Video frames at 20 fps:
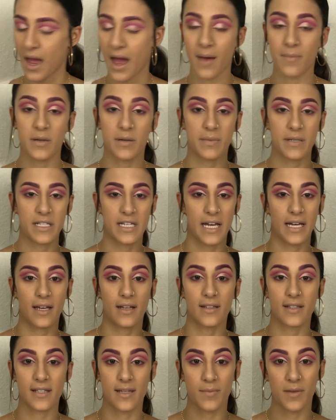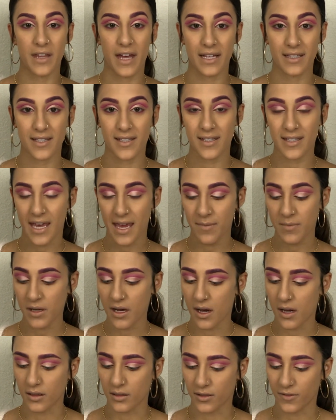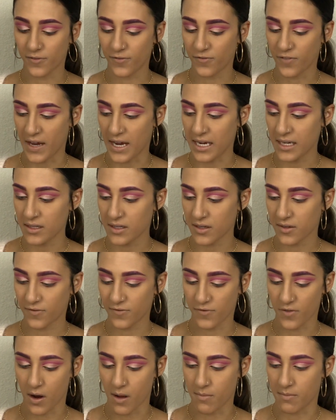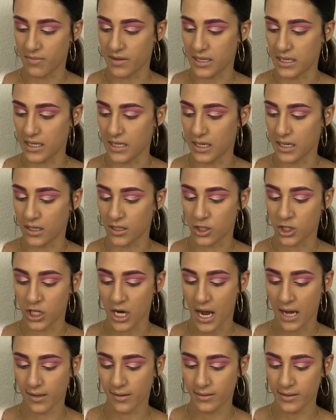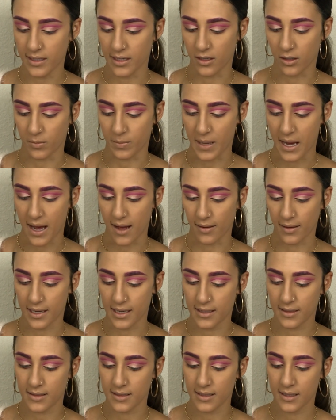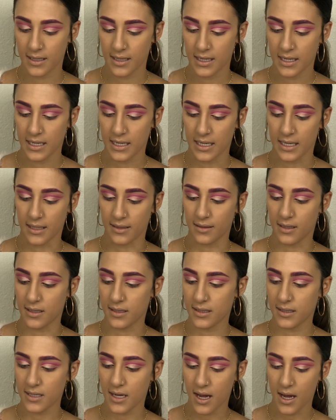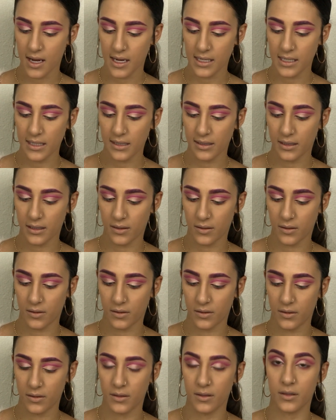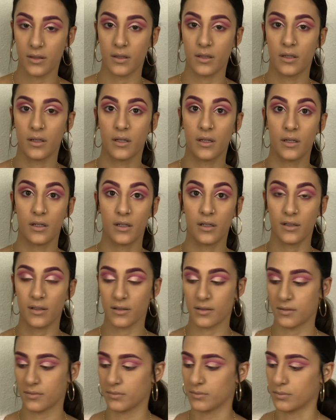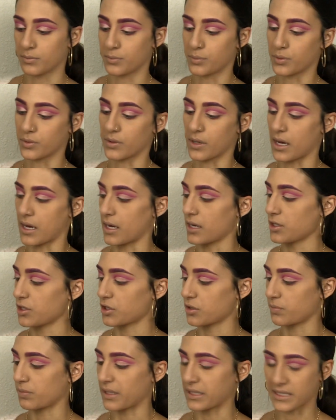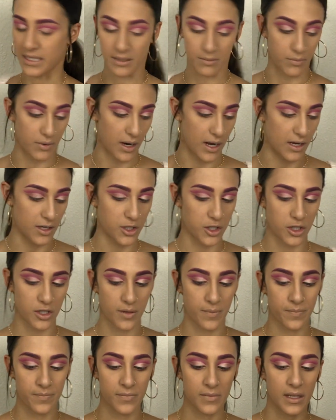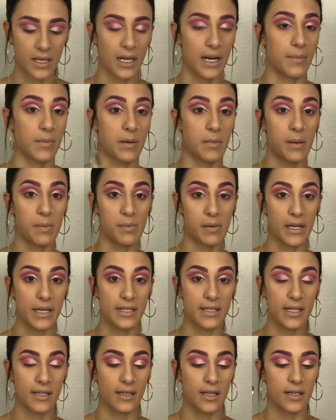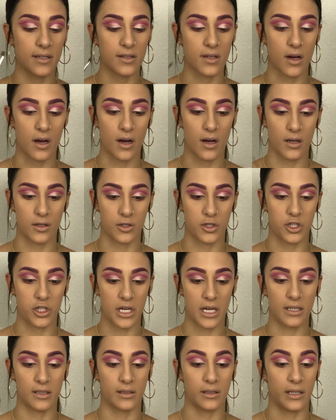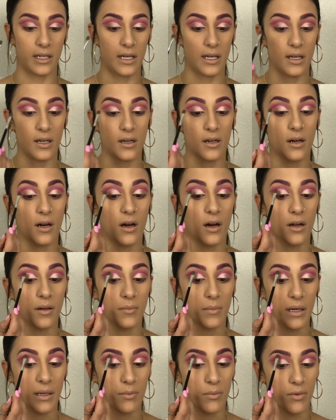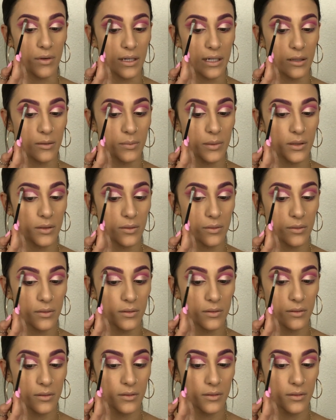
I'm going to be taking some of that same color Faint from the Jaclyn Hill palette in this tiny little brush, blending brush, and I'm going to be placing this gently on my brow bone.